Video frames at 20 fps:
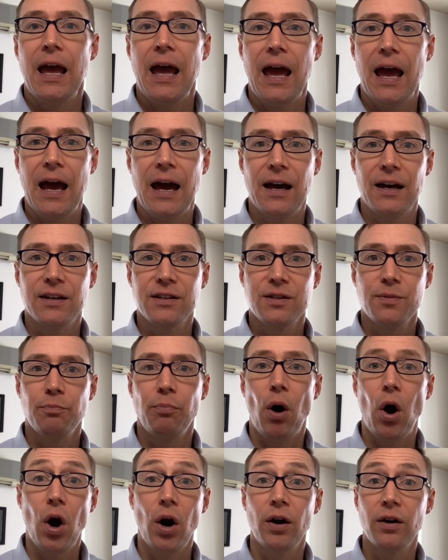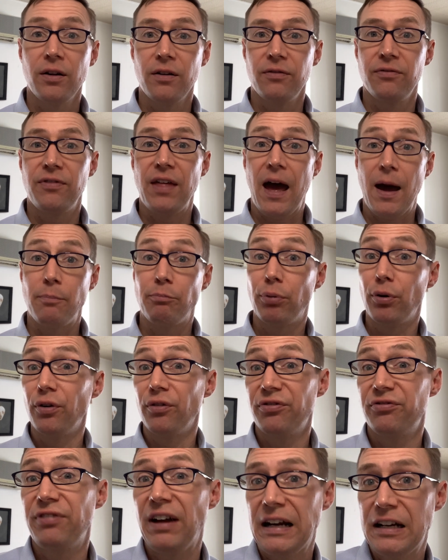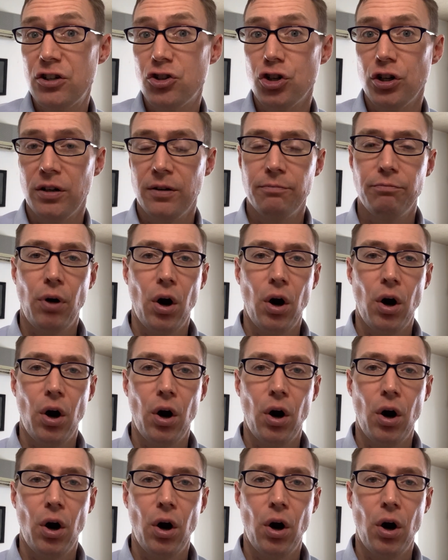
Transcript: as part of that perfection,